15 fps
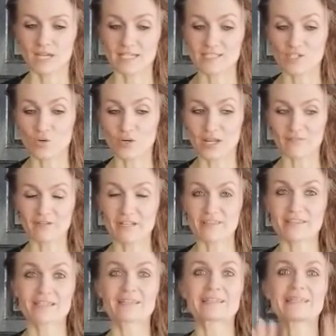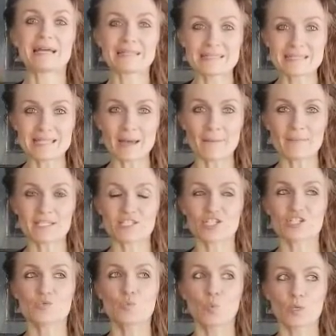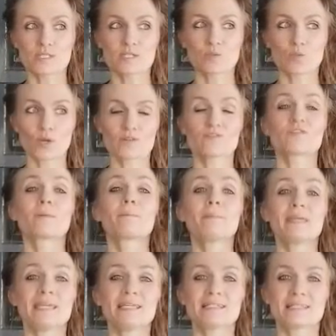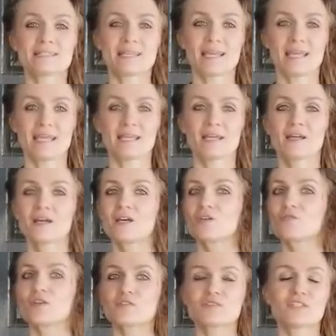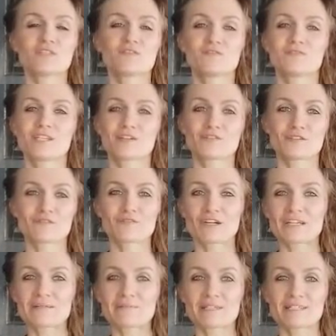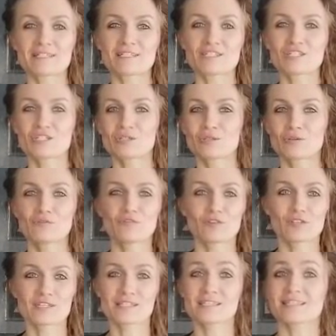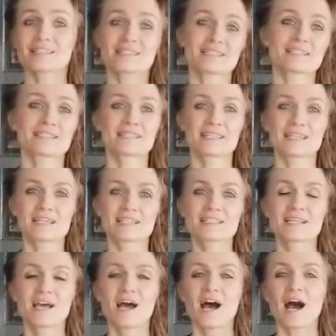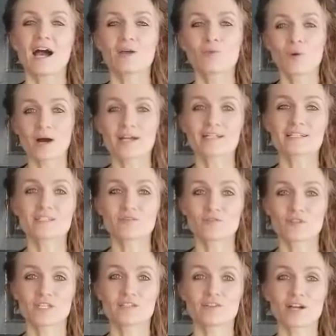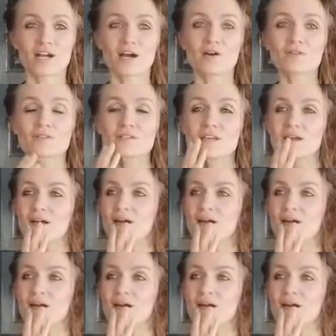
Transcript: don't have anything against them. It just wasn't right for me to take 50 different vitamins for this, and this. I wanted to figure out